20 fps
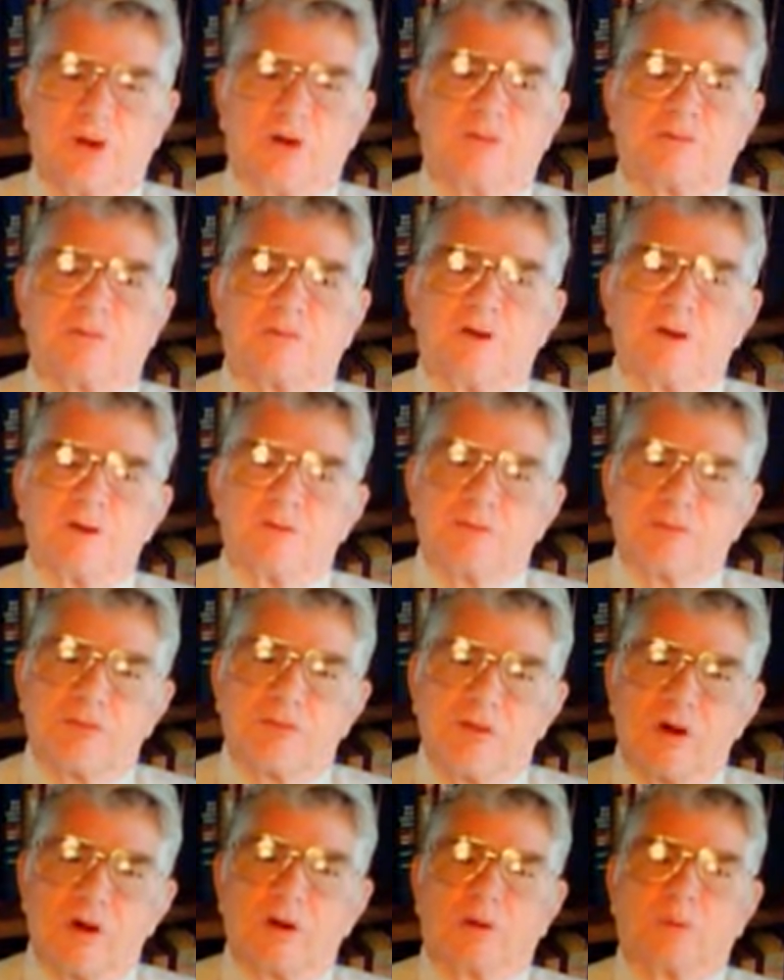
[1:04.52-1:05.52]
of
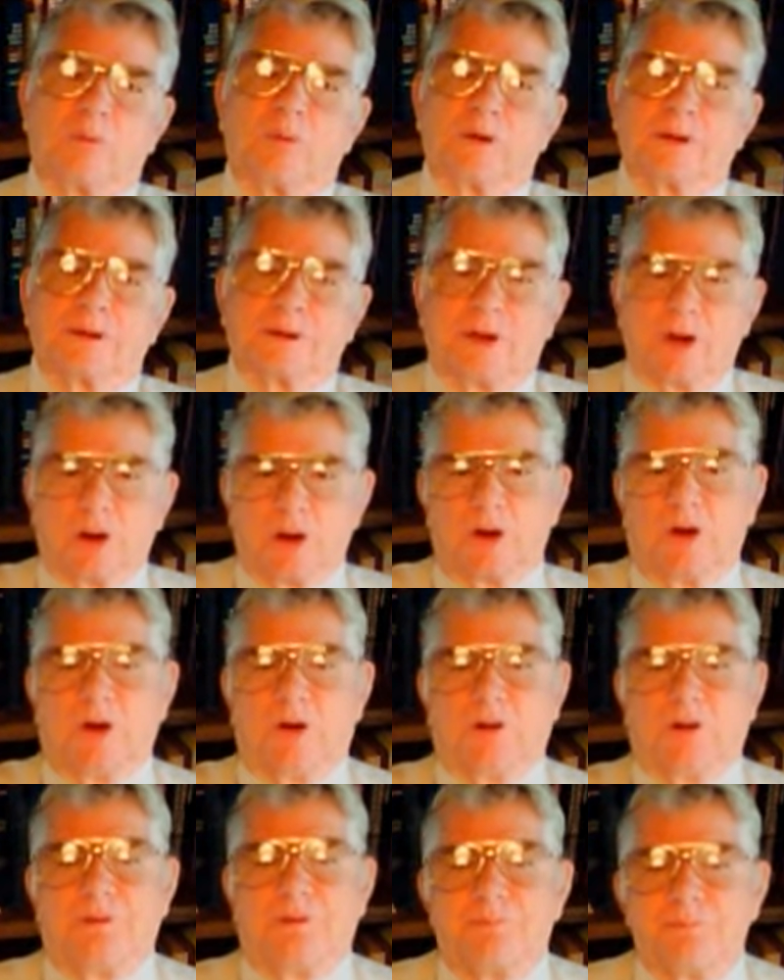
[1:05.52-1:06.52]
following
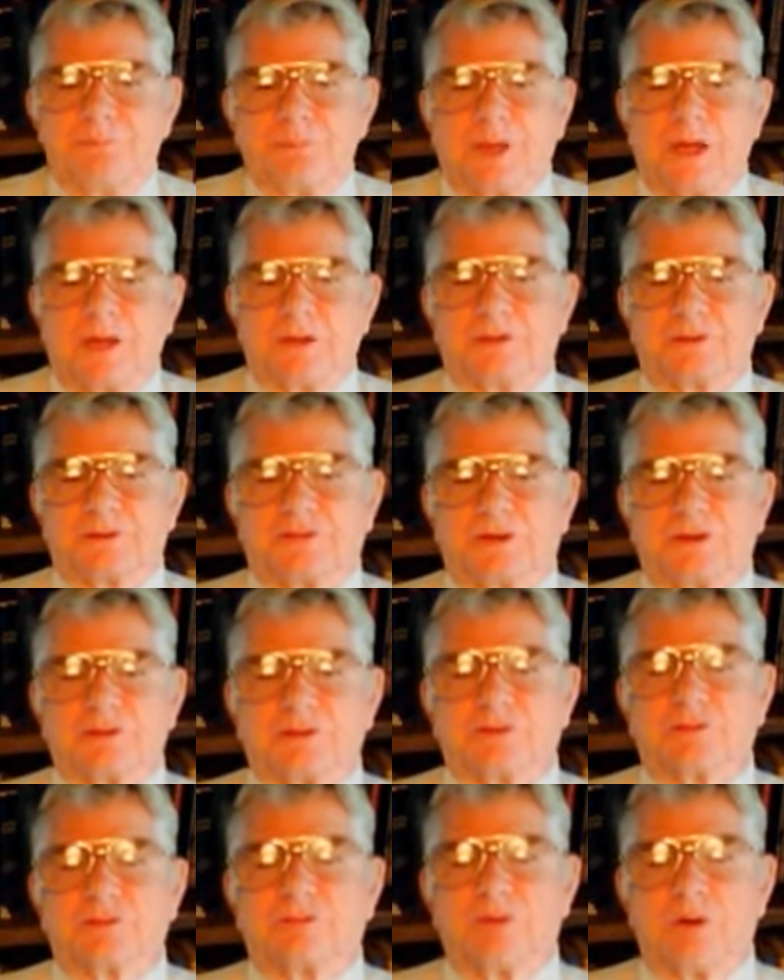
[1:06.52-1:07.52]
God, in the
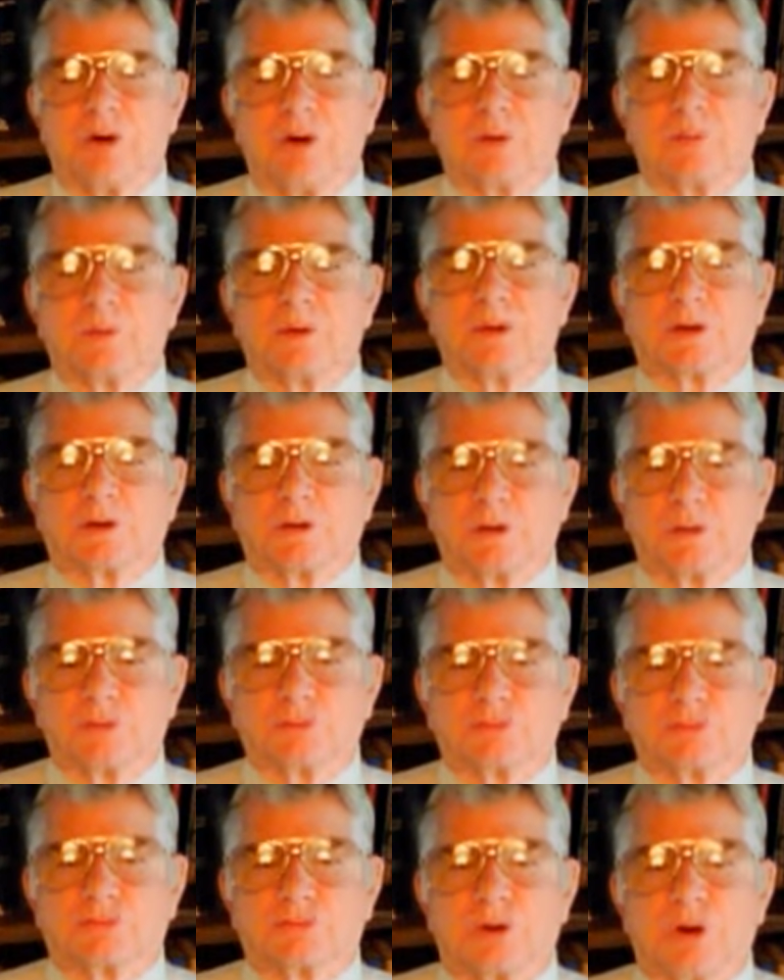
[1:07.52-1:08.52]
sense of following
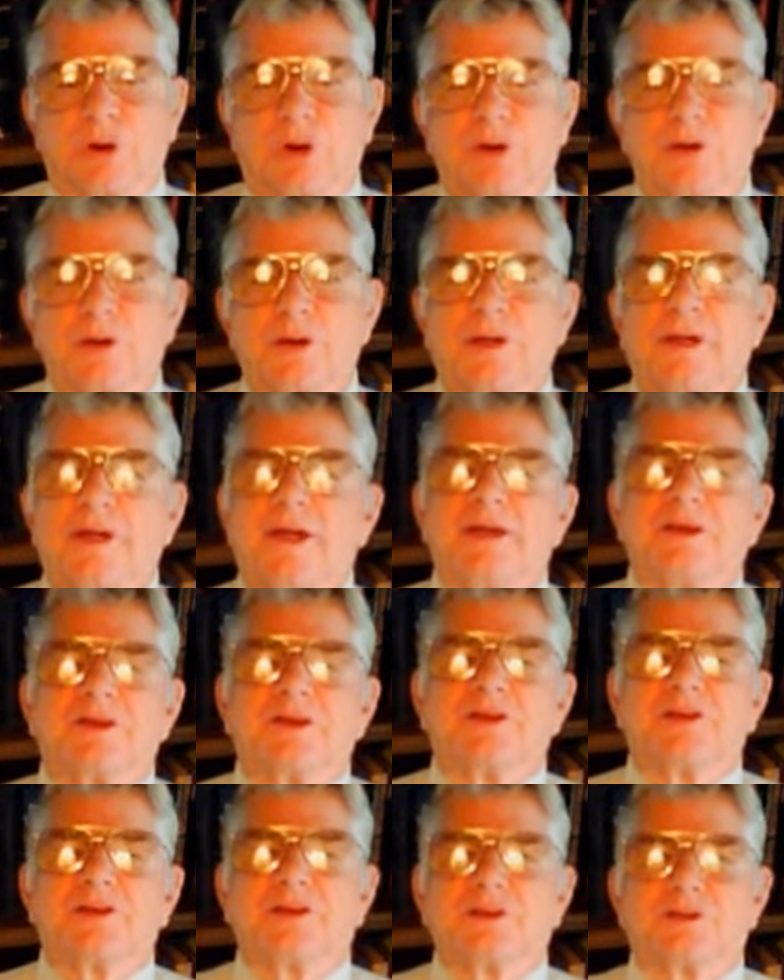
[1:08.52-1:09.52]
close to God,
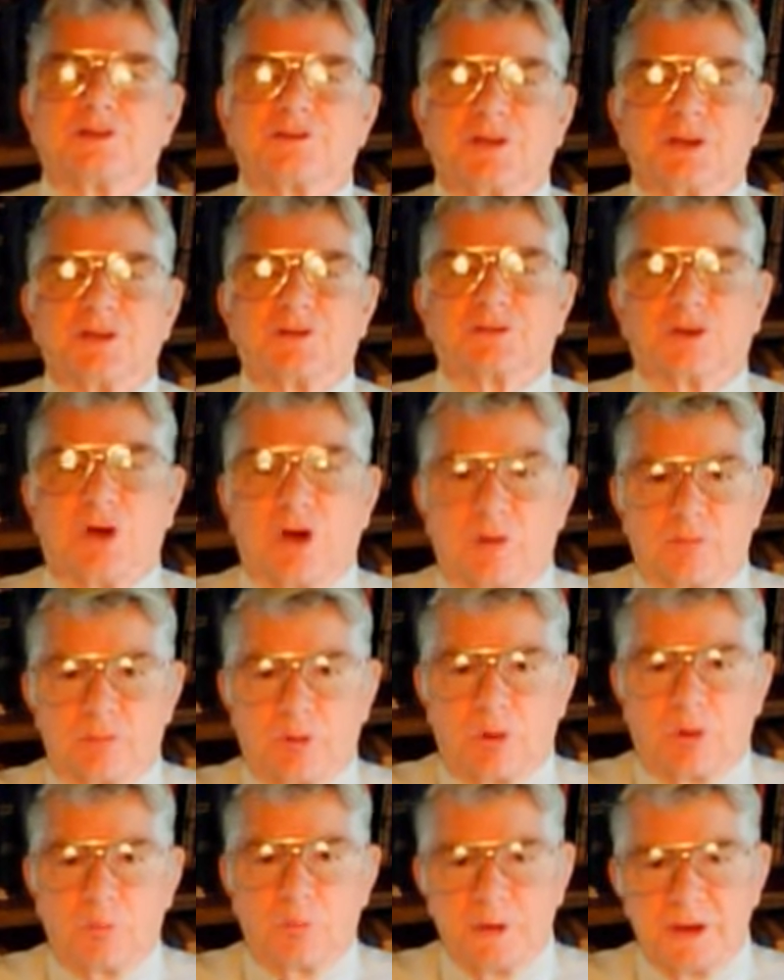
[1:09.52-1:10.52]
and then in the sense
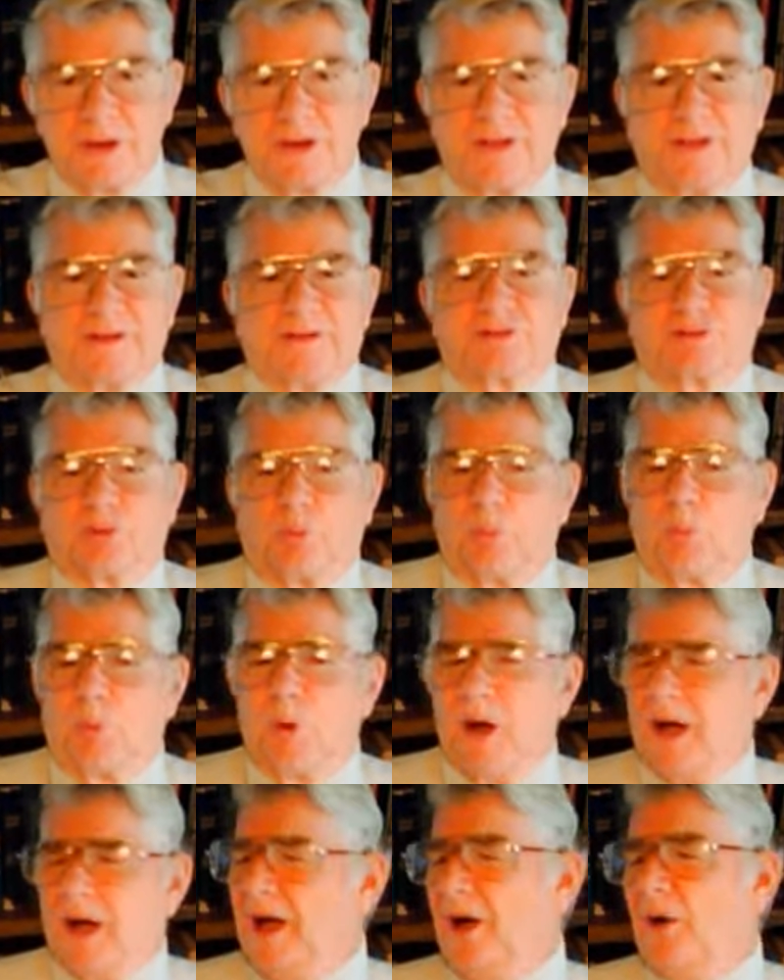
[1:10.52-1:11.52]
of obedience.
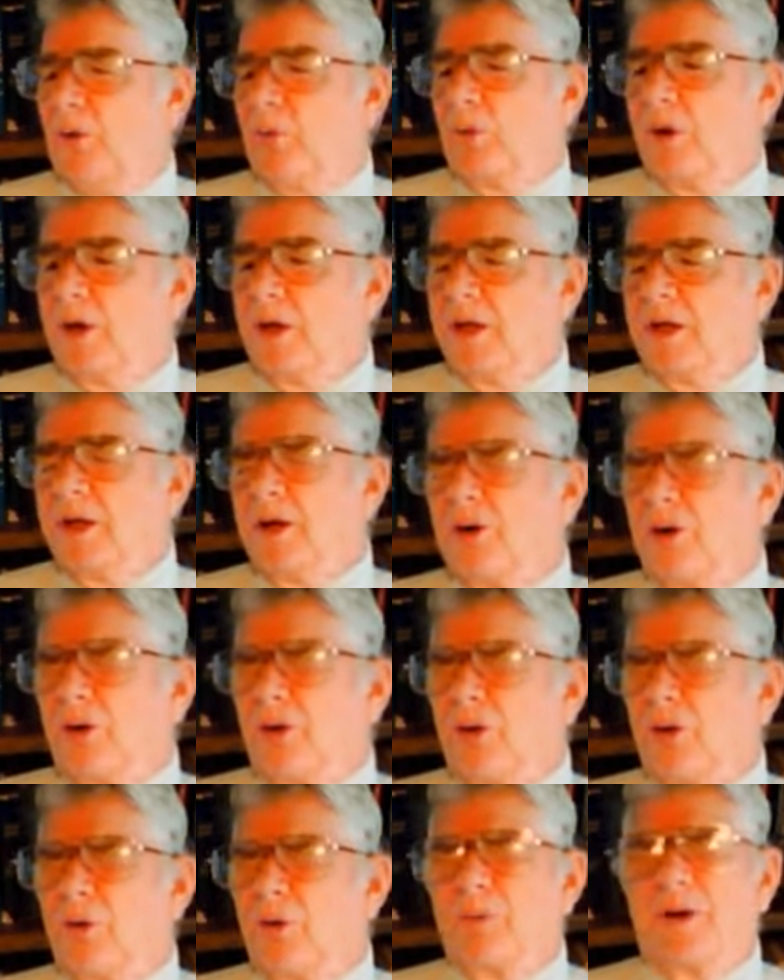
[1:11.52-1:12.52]
Wow!
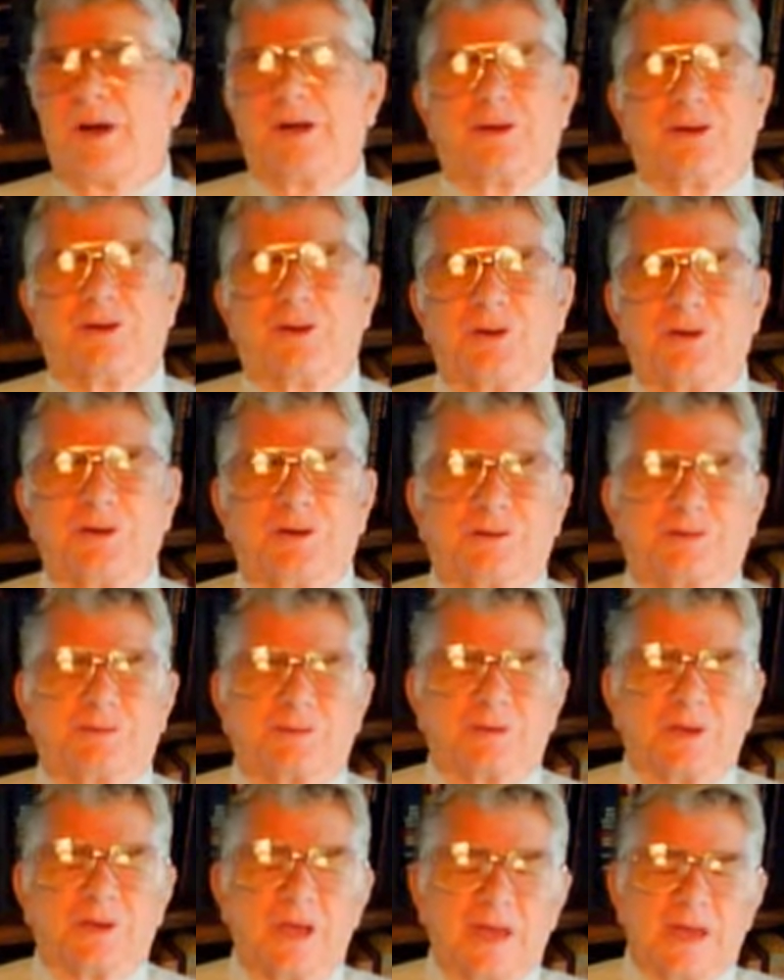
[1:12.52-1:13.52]
Oh my
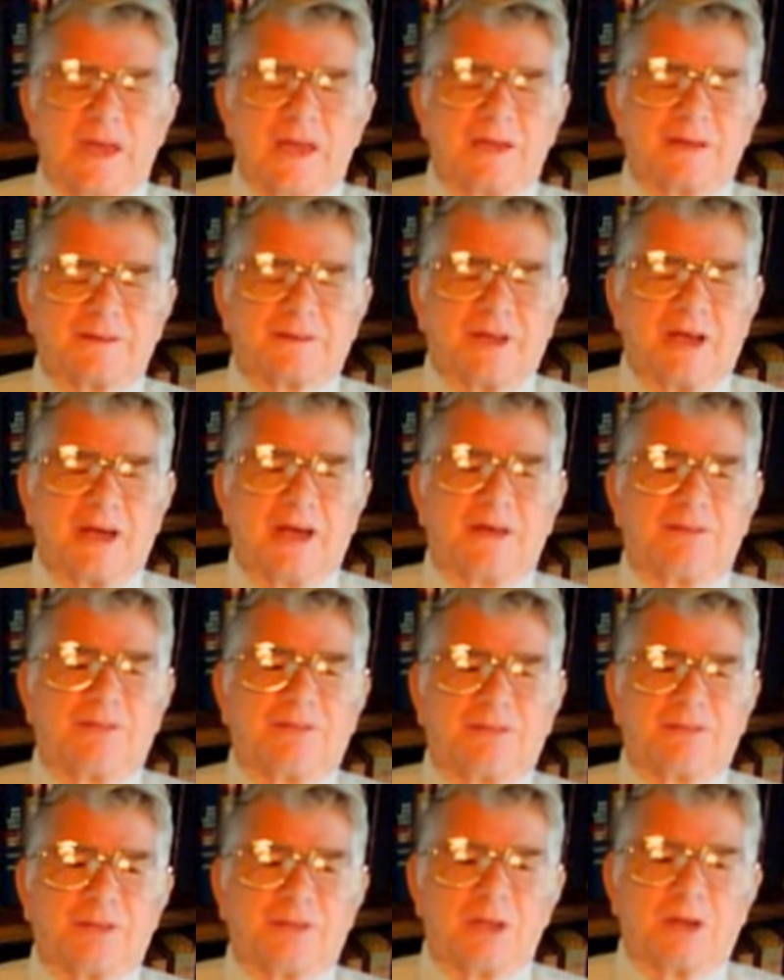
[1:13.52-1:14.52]
goodness! As
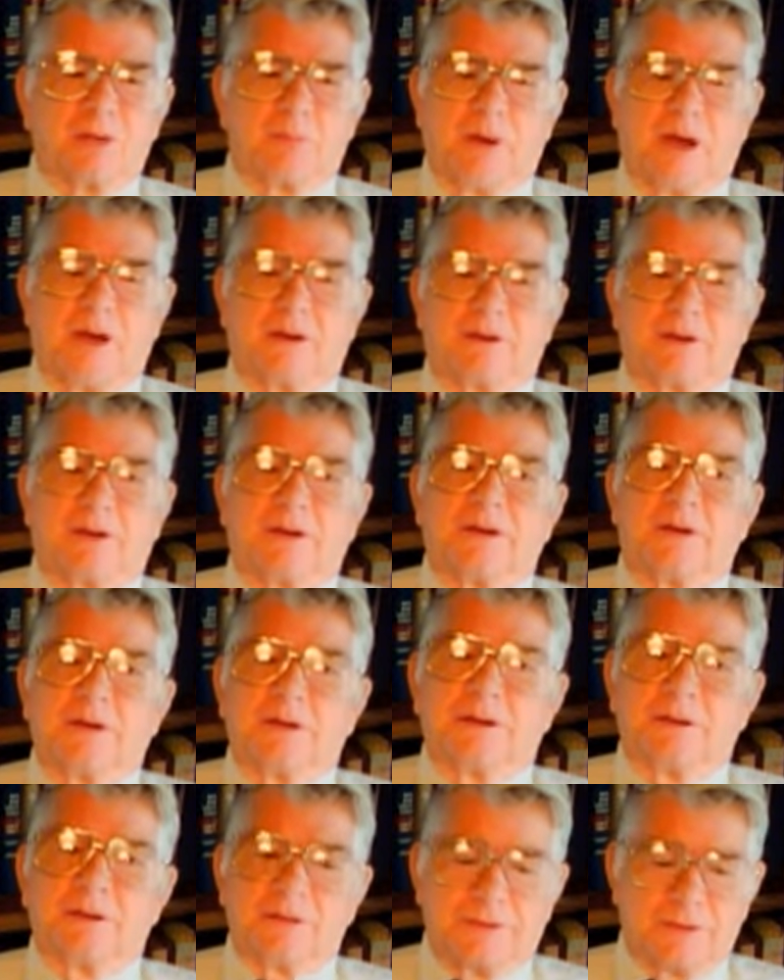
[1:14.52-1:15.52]
I think about it,
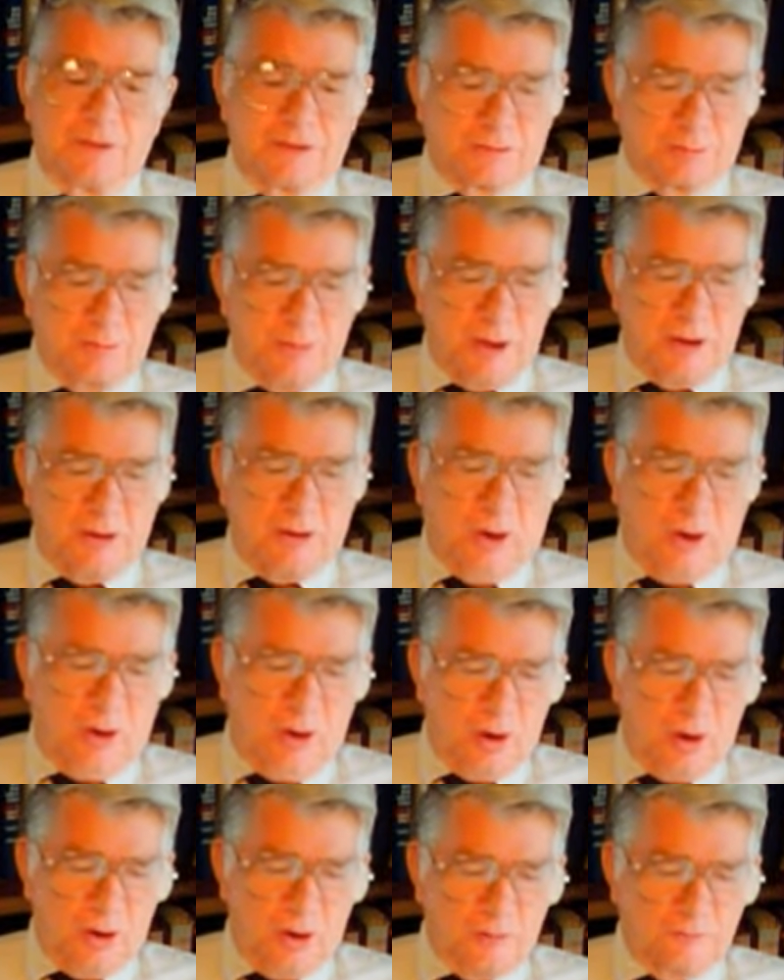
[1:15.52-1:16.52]
these men,
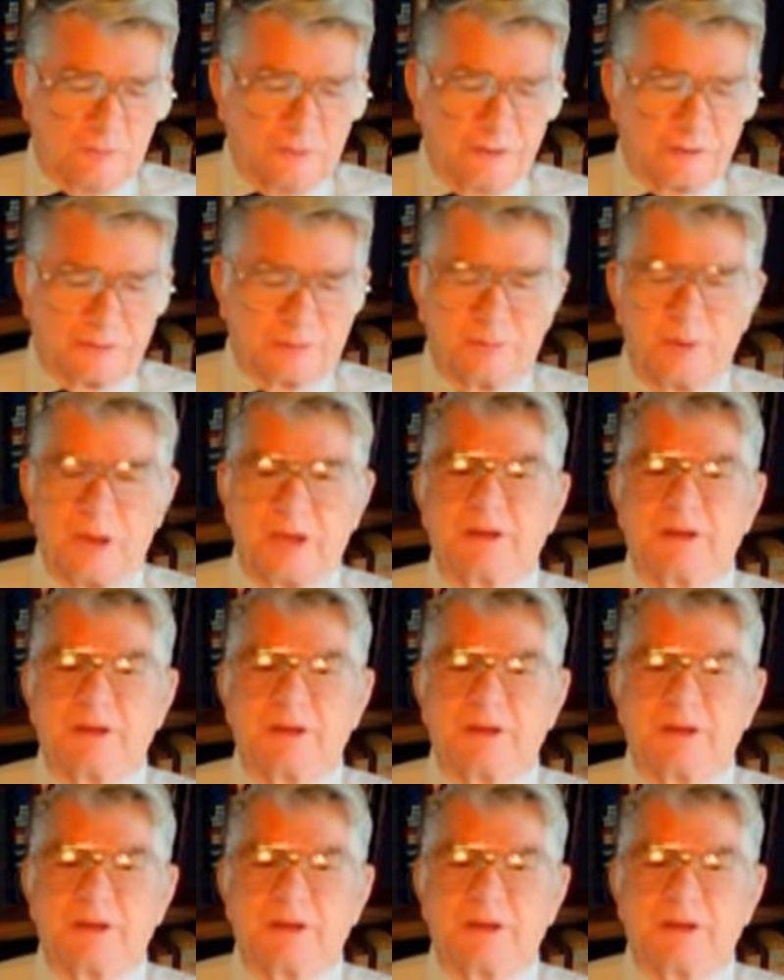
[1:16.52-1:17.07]
all of these